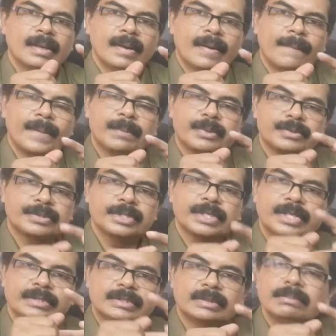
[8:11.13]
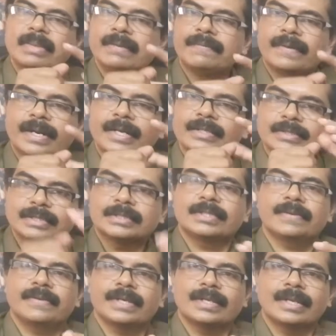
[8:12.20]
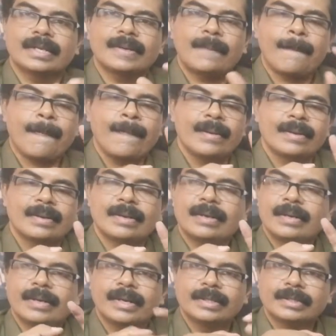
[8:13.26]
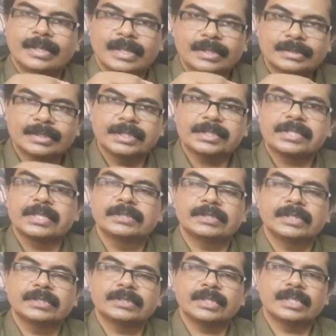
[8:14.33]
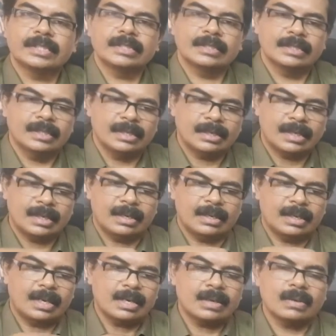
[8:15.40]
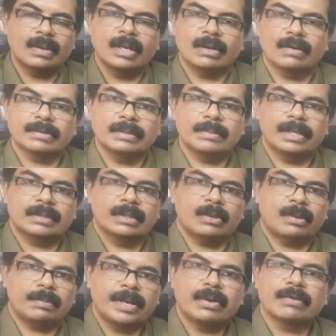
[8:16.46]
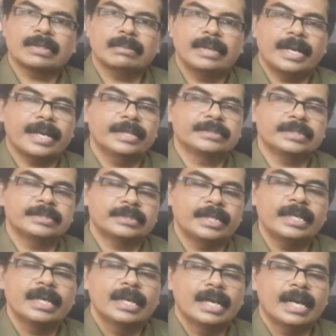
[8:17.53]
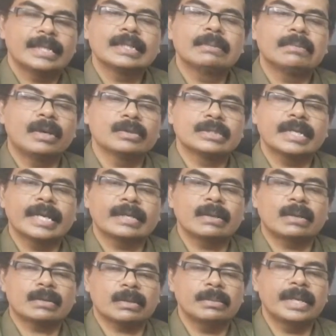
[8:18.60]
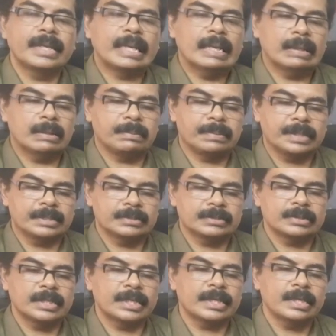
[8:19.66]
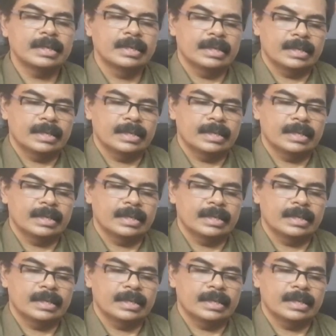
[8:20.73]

The procedure is simplified in such a way that the insertion is easy, the unrolling of the bag, the opening of the bag is easy, and the mouth get automatically opened, so that